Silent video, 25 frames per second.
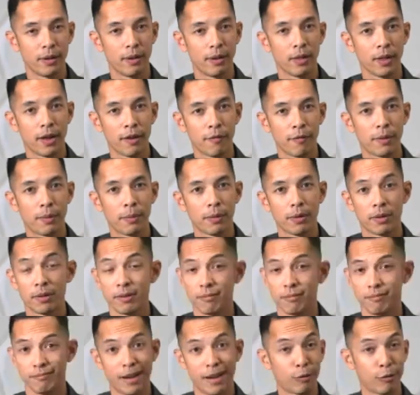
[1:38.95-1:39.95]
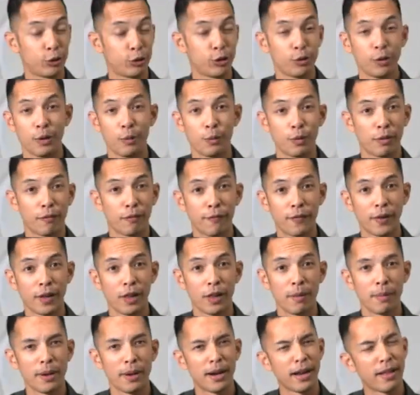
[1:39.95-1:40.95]
A lot of people are now shooting with
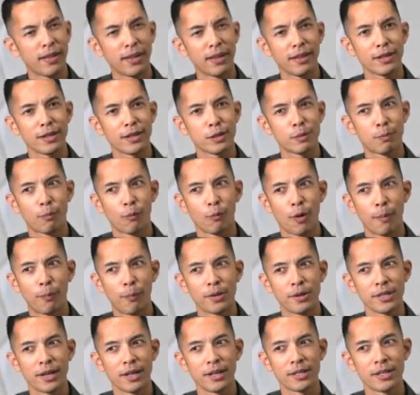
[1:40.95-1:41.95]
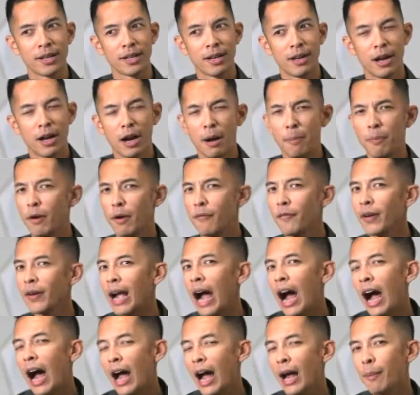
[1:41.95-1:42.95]
film, and I think this represents a perfect
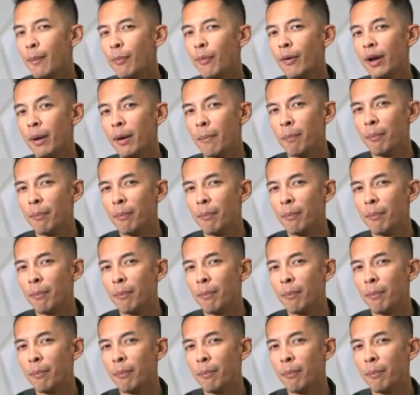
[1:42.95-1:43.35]
hybrid,